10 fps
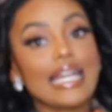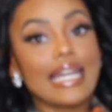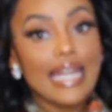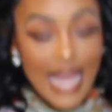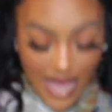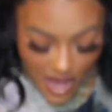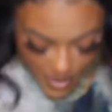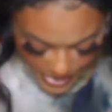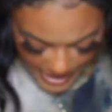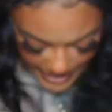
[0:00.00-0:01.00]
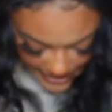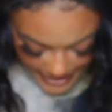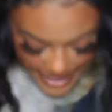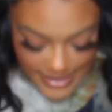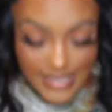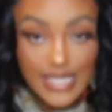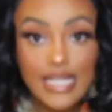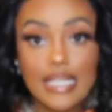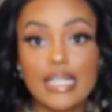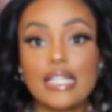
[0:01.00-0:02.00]
Now let's
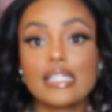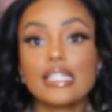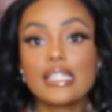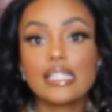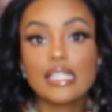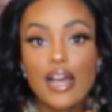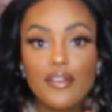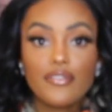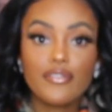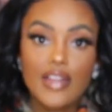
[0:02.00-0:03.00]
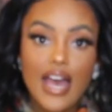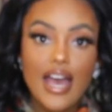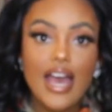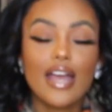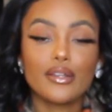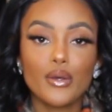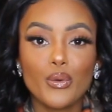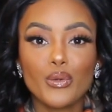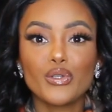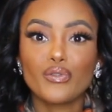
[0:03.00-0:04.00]
get to the stuff that I
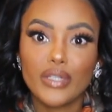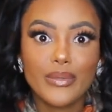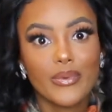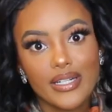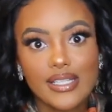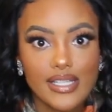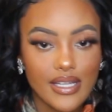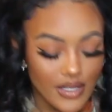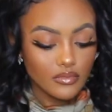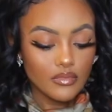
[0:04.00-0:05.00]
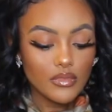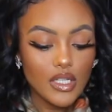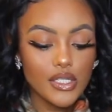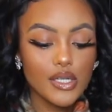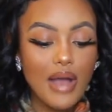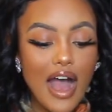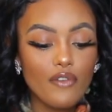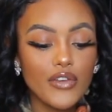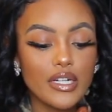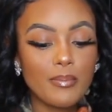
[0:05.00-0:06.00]
know you really want to see. So
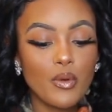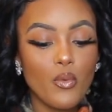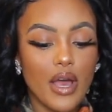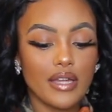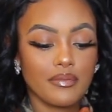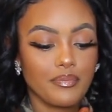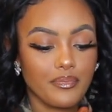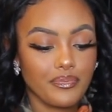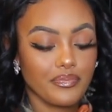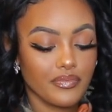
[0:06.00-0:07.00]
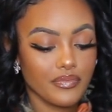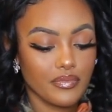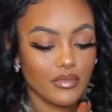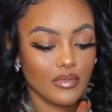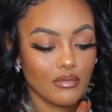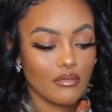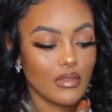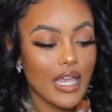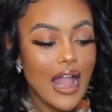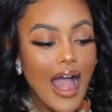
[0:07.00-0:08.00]
outfit number one,
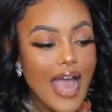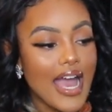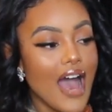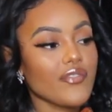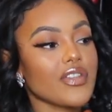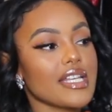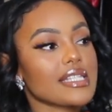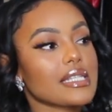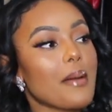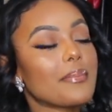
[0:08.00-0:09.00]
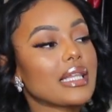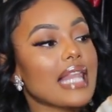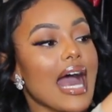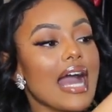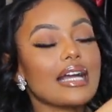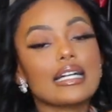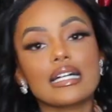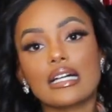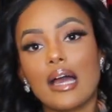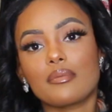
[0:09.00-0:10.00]
I have this black,
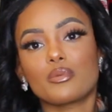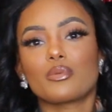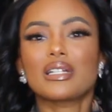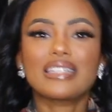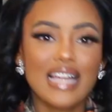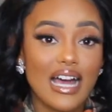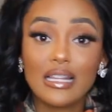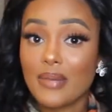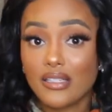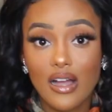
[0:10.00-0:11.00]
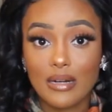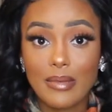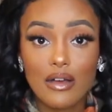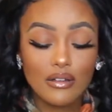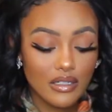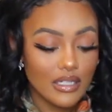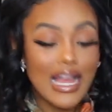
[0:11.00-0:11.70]
what the hell am I talking about?